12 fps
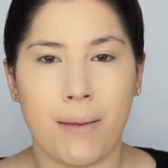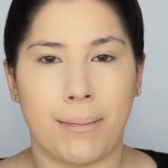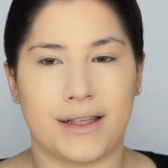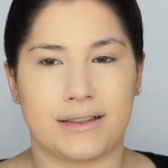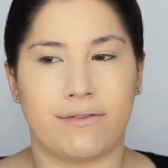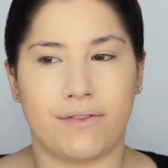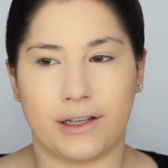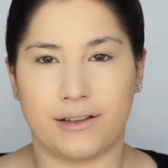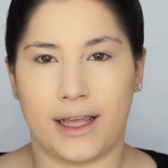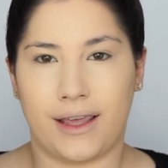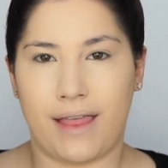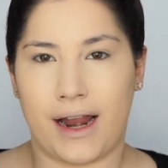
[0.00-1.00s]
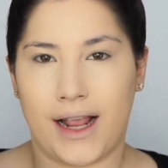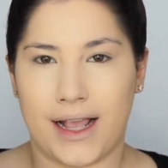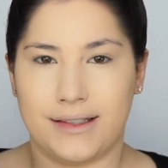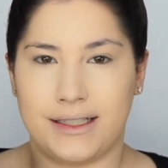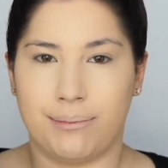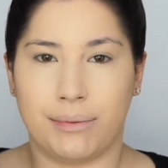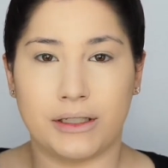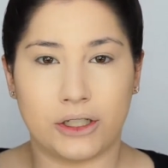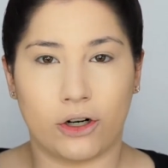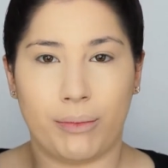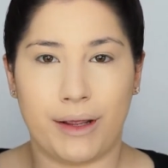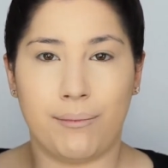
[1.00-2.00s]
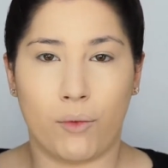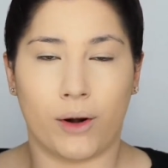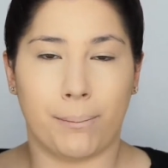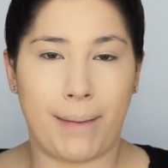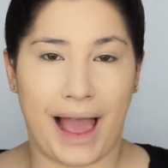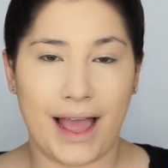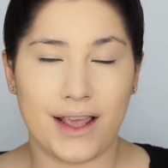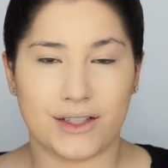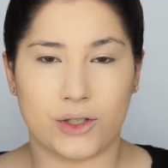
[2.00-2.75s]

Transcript: because I feel like that ends up a little bit more matte.